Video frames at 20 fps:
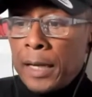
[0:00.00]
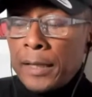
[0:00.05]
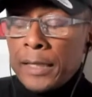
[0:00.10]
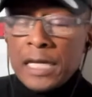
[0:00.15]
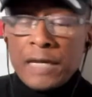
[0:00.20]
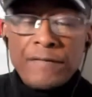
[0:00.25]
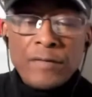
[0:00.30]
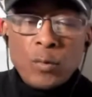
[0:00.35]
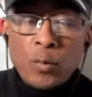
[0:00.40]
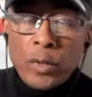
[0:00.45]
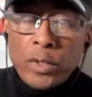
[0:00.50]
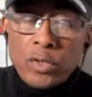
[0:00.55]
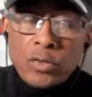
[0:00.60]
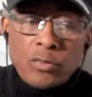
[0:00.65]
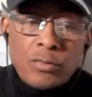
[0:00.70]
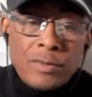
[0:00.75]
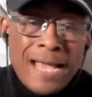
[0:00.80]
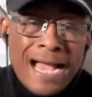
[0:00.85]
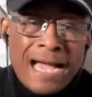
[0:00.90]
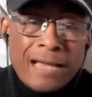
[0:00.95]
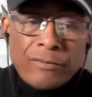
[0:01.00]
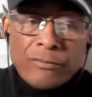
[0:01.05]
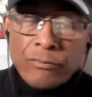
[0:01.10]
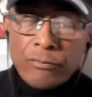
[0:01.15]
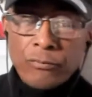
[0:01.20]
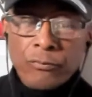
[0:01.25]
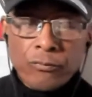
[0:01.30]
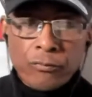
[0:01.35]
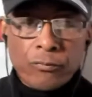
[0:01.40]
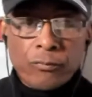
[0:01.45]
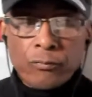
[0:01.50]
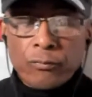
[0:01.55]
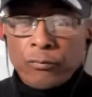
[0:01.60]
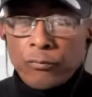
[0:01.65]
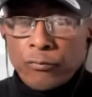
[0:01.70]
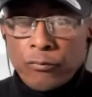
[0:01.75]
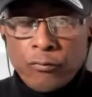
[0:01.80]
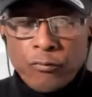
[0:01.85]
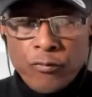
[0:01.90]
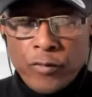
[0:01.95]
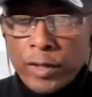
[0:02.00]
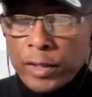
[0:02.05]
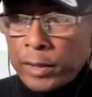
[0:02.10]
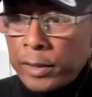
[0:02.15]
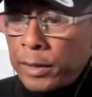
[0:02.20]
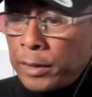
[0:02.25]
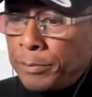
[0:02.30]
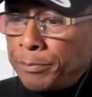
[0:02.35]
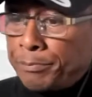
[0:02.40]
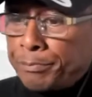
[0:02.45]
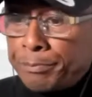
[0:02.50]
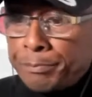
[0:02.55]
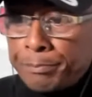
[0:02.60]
Even when you're not really